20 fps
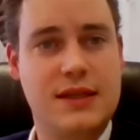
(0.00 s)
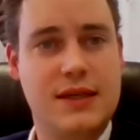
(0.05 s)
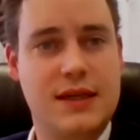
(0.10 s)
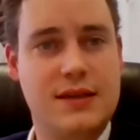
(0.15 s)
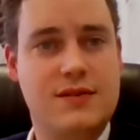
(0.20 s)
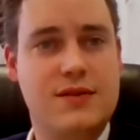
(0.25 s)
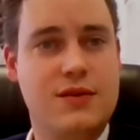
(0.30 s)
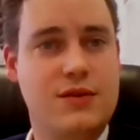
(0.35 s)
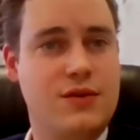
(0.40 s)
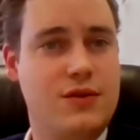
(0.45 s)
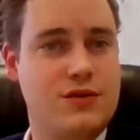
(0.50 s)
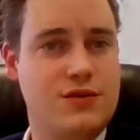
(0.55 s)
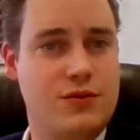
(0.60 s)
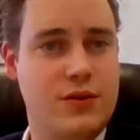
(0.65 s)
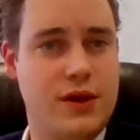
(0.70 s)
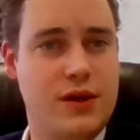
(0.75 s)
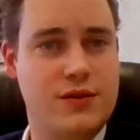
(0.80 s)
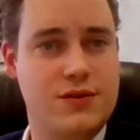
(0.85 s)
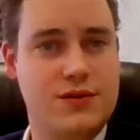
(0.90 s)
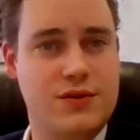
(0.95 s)
until there's
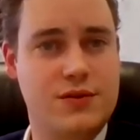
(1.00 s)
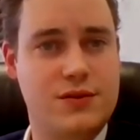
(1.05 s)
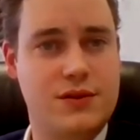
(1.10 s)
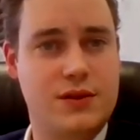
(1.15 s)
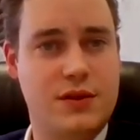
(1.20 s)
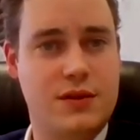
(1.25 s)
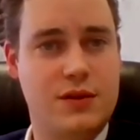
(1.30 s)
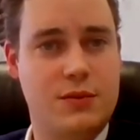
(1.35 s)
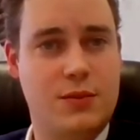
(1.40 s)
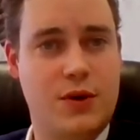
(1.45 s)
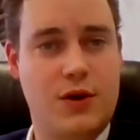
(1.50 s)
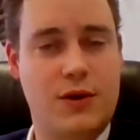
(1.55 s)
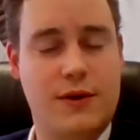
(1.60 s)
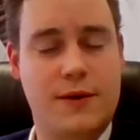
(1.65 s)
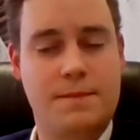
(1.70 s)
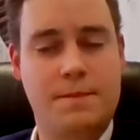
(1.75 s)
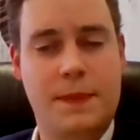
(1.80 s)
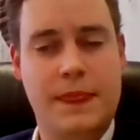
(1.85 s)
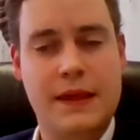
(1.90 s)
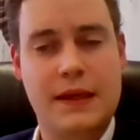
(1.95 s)
greater certainty in the market.
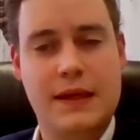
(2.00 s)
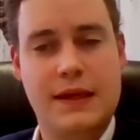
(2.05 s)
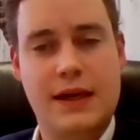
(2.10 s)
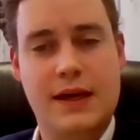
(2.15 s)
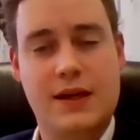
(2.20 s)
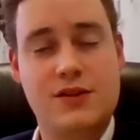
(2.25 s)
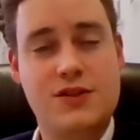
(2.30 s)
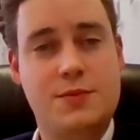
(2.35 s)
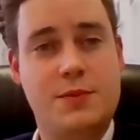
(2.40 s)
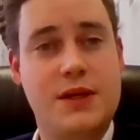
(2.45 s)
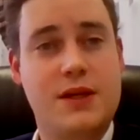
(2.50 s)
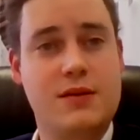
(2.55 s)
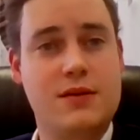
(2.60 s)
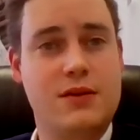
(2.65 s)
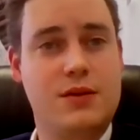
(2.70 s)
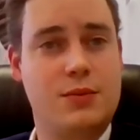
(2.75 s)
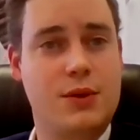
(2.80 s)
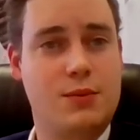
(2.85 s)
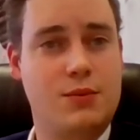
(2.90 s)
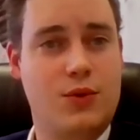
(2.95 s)
And I'll speak a
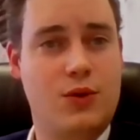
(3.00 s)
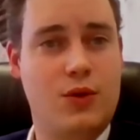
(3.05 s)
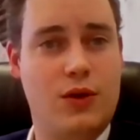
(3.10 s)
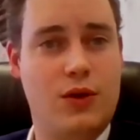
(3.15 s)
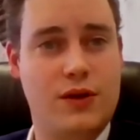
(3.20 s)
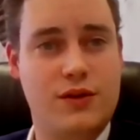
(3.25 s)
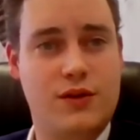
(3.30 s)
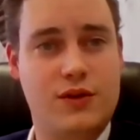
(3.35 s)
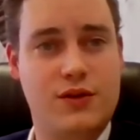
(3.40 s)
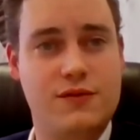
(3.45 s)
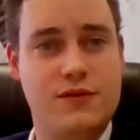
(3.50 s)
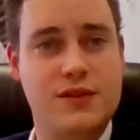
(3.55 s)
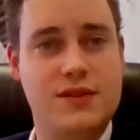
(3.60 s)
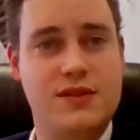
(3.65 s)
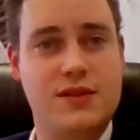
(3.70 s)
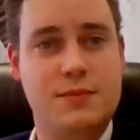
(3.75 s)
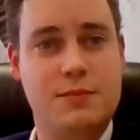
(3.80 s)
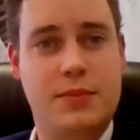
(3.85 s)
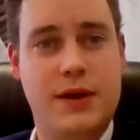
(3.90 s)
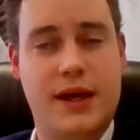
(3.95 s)
little bit more on COVID's
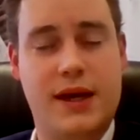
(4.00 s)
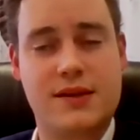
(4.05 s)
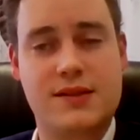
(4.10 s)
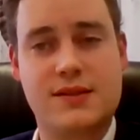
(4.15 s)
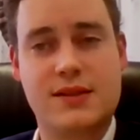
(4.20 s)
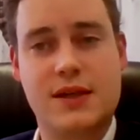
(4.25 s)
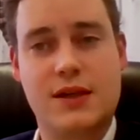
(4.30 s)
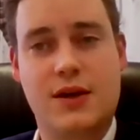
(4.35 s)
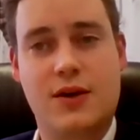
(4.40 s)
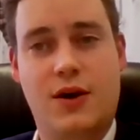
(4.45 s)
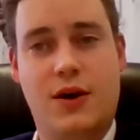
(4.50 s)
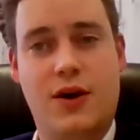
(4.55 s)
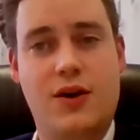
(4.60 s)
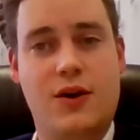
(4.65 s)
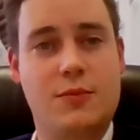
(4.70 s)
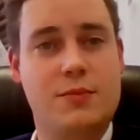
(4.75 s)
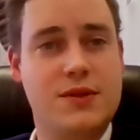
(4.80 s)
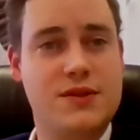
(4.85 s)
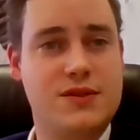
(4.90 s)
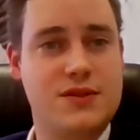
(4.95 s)
impacts on our
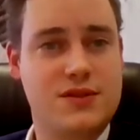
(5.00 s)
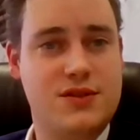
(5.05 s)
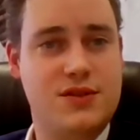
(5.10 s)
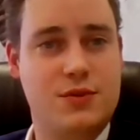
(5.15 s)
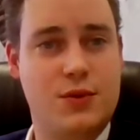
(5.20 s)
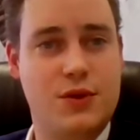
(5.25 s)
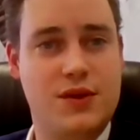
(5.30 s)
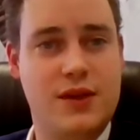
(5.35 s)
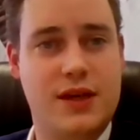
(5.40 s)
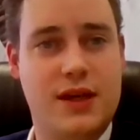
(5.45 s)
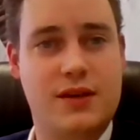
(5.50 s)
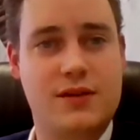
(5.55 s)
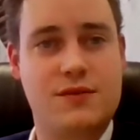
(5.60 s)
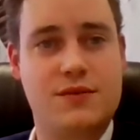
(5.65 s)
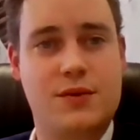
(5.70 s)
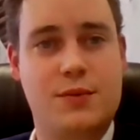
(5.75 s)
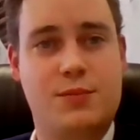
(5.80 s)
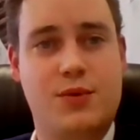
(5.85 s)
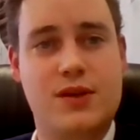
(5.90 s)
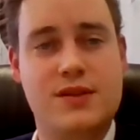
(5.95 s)
business toward the end of
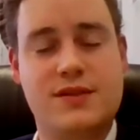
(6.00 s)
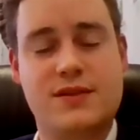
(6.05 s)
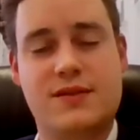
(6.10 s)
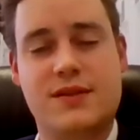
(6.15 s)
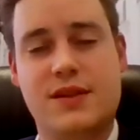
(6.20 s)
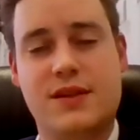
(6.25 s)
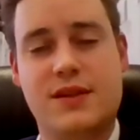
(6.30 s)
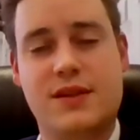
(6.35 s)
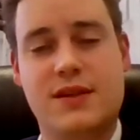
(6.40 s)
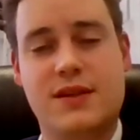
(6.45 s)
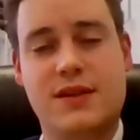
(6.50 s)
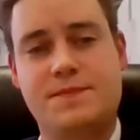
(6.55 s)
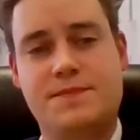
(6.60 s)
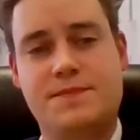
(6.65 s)
the presentation.